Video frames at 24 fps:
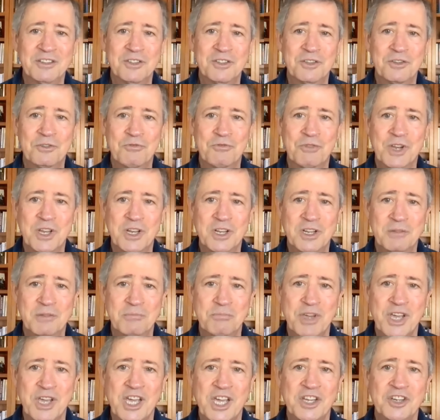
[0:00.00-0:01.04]
the great
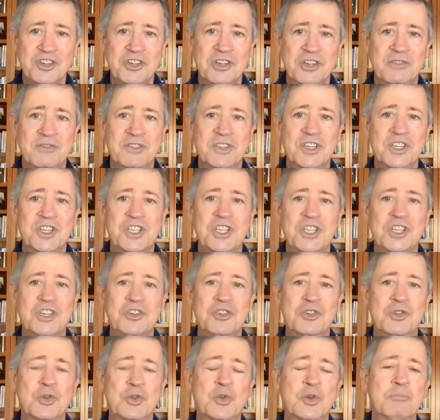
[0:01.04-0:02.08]
compassion of the teacher
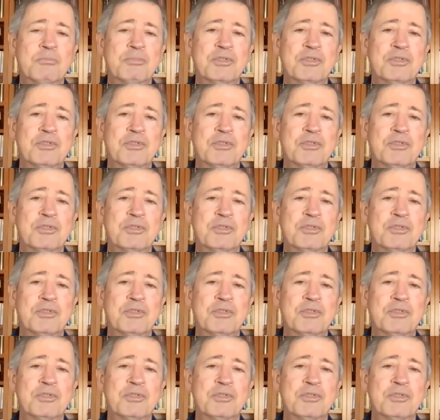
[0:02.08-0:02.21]
who had